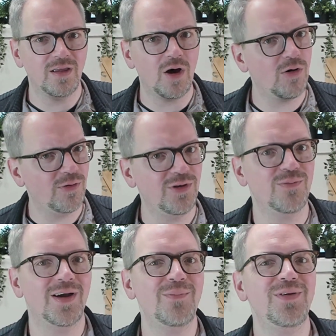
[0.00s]
Although you
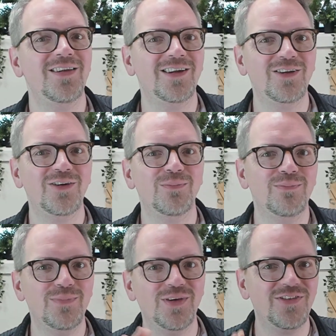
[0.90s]
might be a little
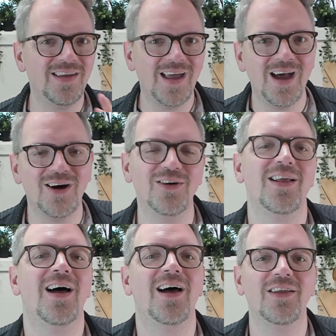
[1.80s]
missing out
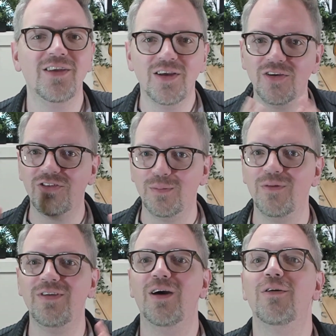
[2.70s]
on some
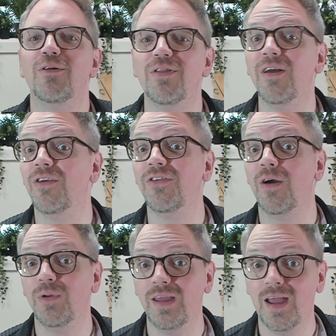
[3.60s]
of the other things
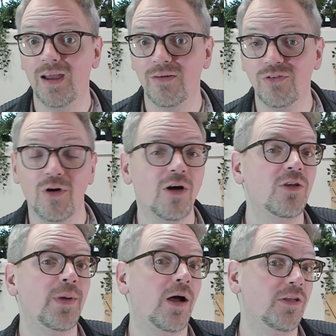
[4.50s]
that we have talked
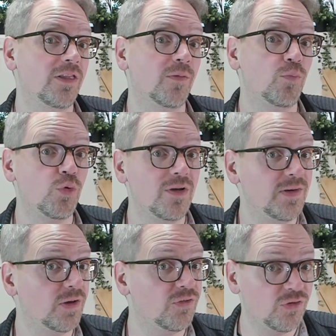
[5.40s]
about in the
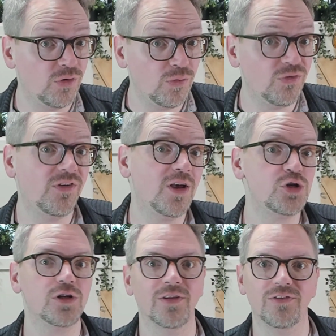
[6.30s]
previous two
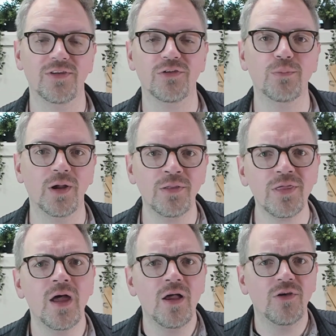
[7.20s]
sessions this month.